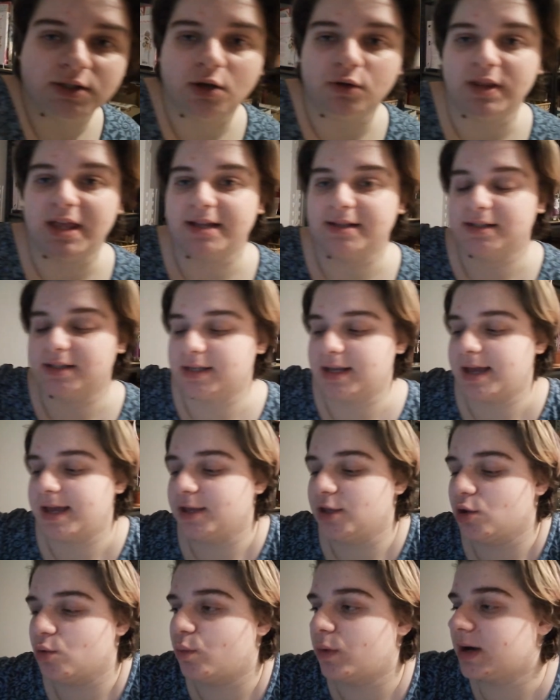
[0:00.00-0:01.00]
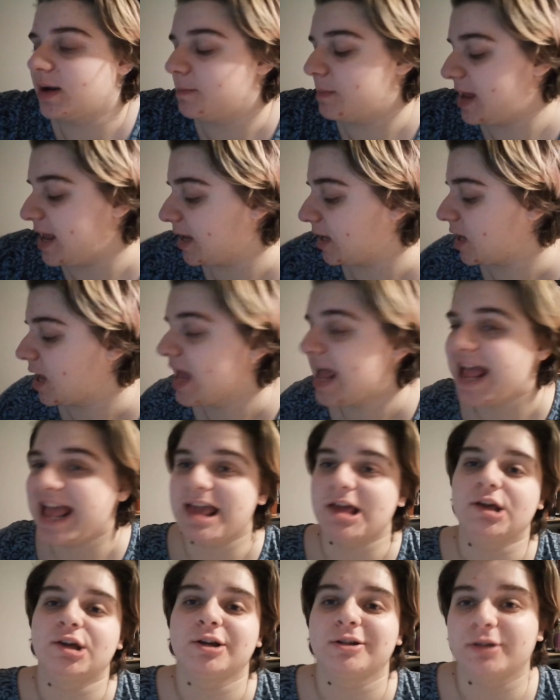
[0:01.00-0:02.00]
let's say you want to make a
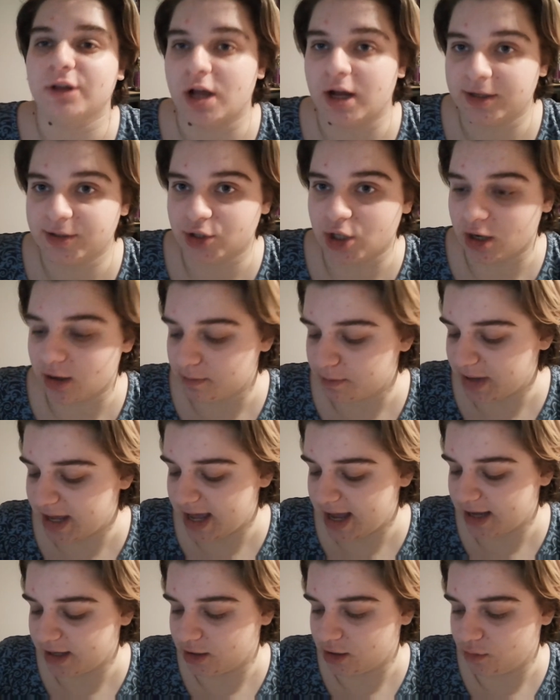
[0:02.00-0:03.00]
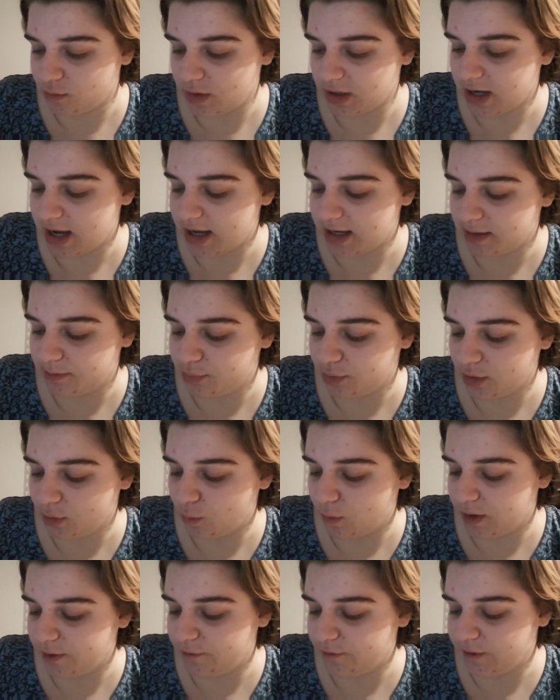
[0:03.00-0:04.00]
good luck charm bag, you would kind of put
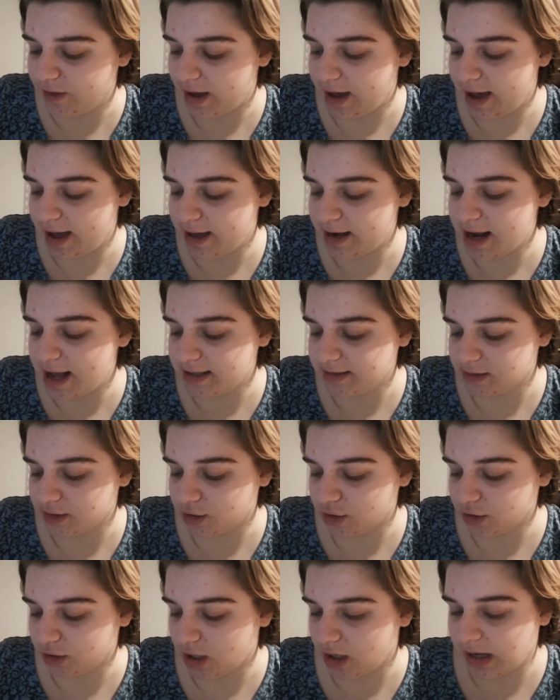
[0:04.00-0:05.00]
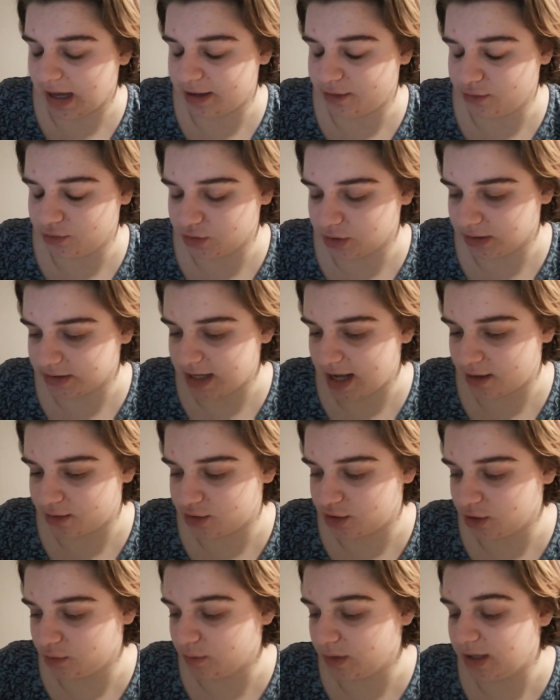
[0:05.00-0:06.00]
one that has a good luck energy attached
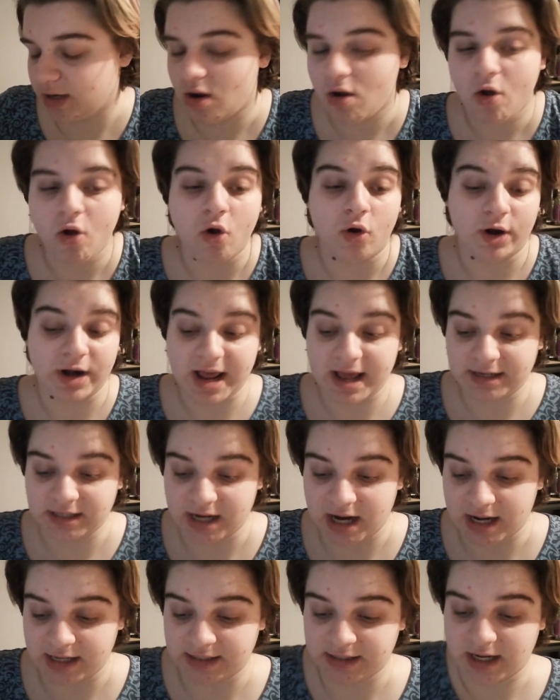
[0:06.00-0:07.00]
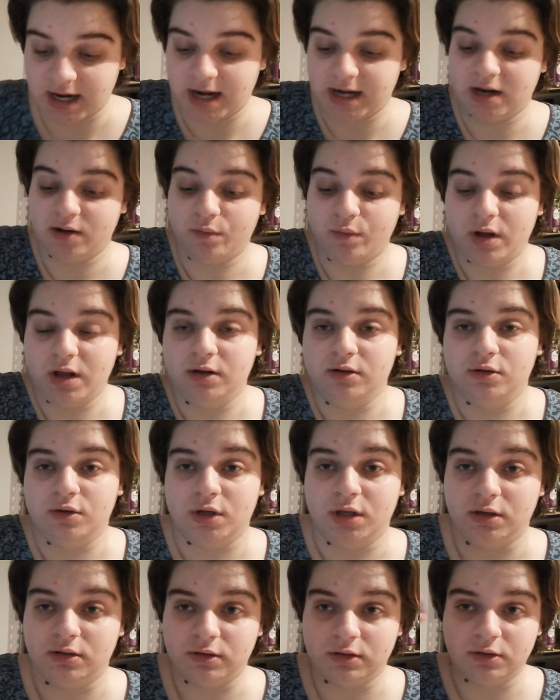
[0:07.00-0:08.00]
to it, or an anti-anxiety one. You
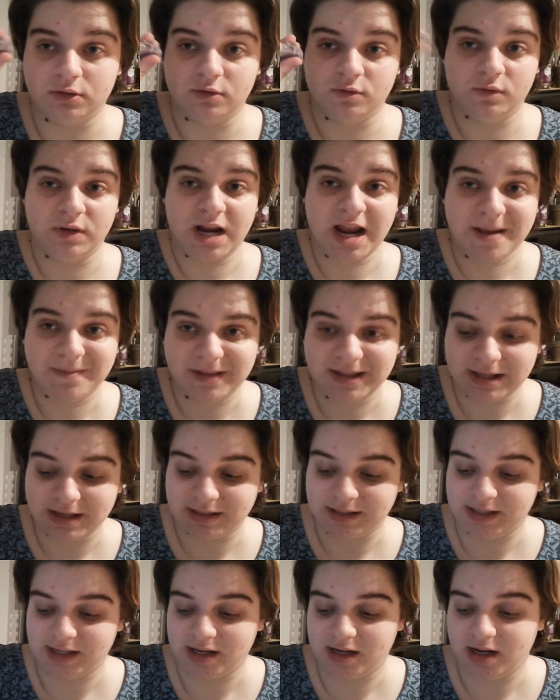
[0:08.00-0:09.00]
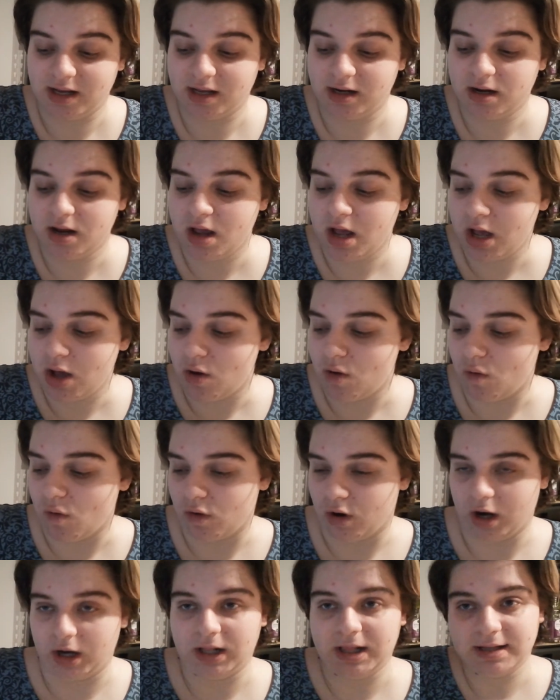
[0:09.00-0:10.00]
could do an amethyst in it, or
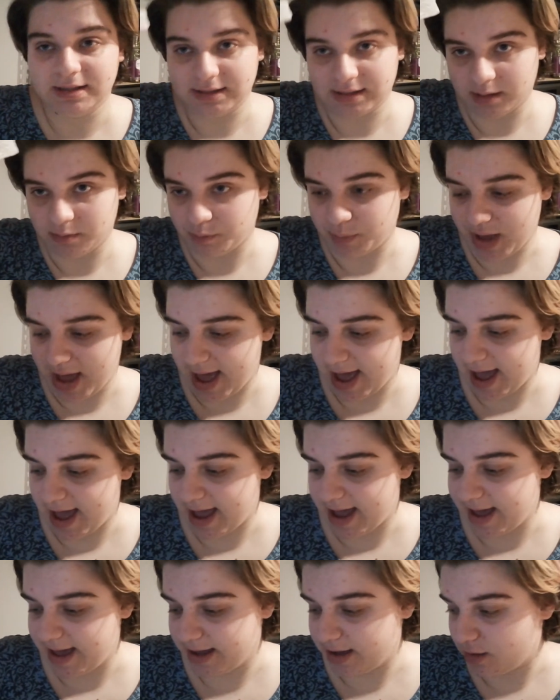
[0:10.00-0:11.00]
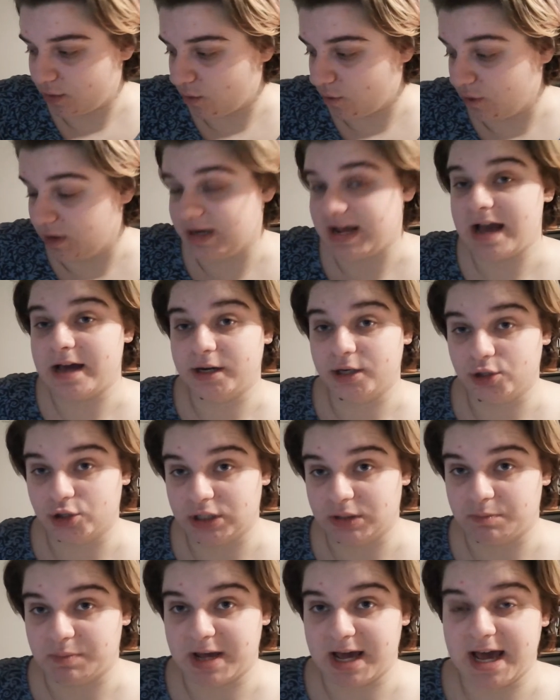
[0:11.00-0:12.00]
a cleansing bag, or an energy
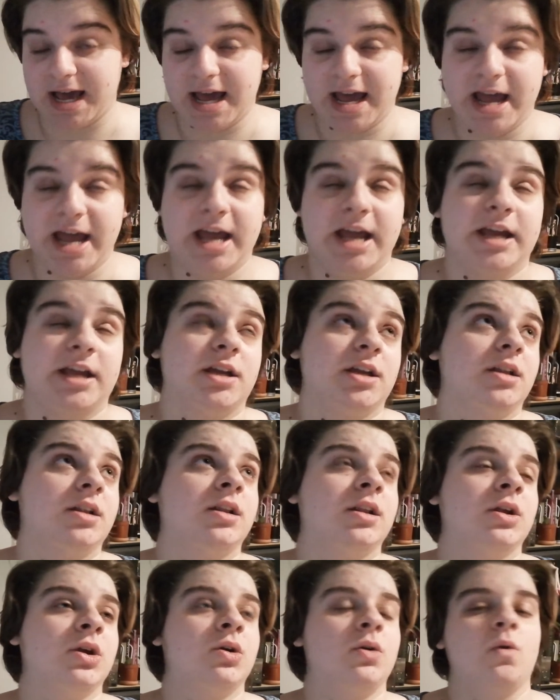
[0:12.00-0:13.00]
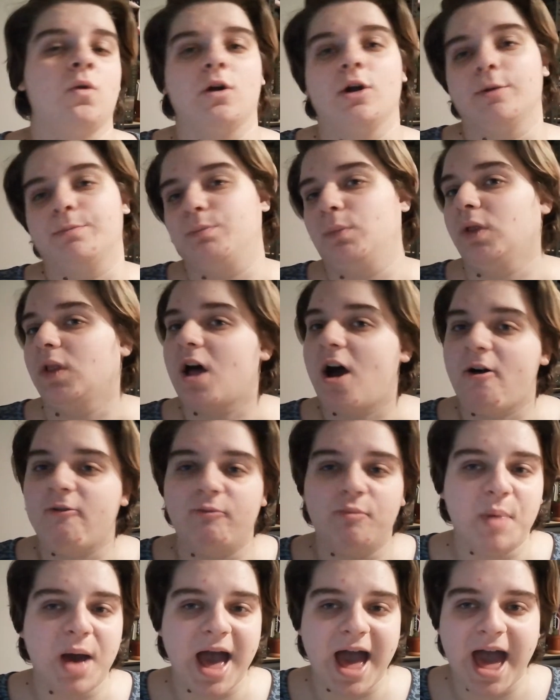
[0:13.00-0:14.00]
bag, or a love
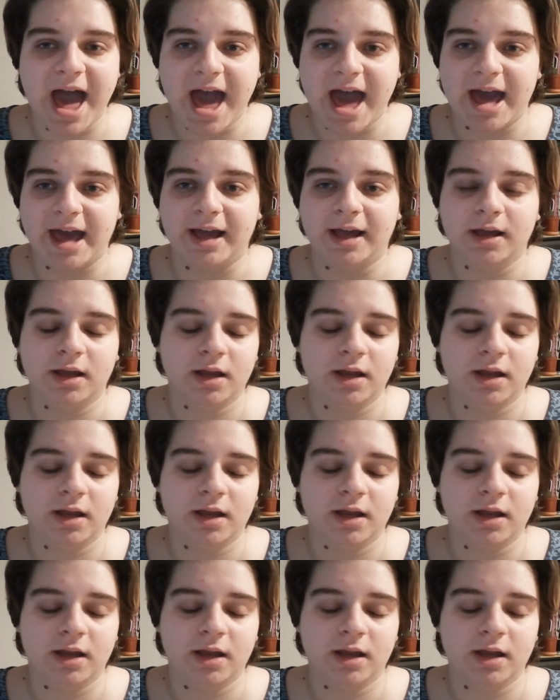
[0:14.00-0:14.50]
bag.